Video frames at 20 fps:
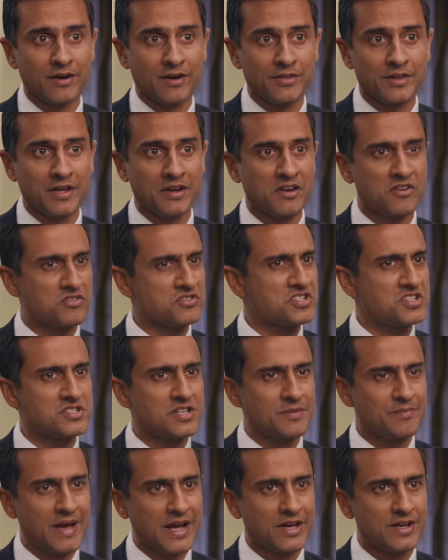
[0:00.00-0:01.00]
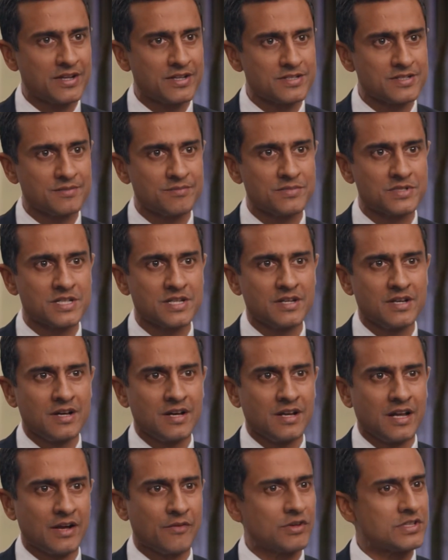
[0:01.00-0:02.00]
Are there any resistant mechanisms
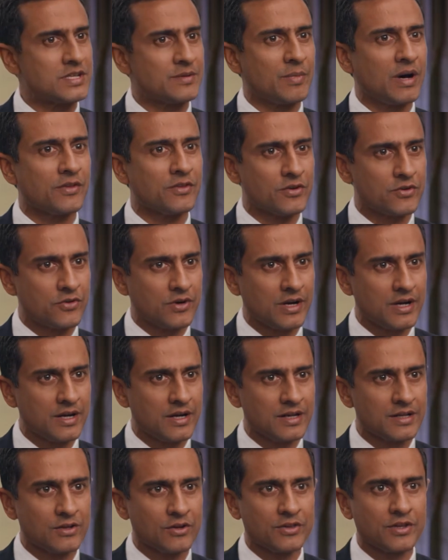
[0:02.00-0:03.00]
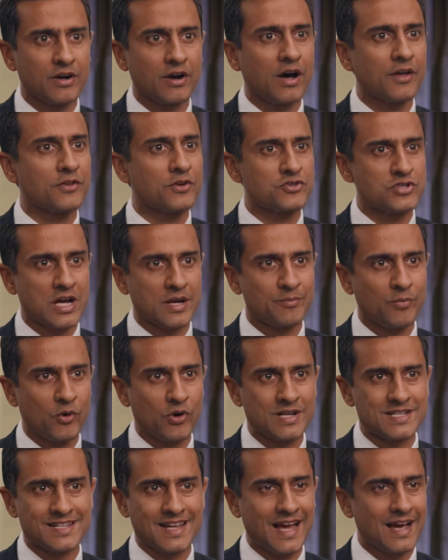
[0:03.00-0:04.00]
like with some other trial? You know, there are other
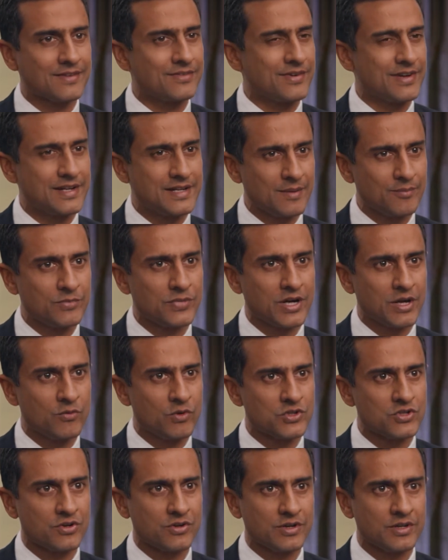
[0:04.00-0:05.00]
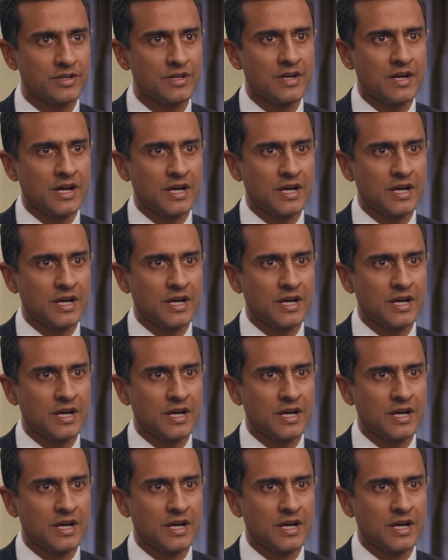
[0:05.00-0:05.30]
checkpoints, LAG3, TIM3, which are right.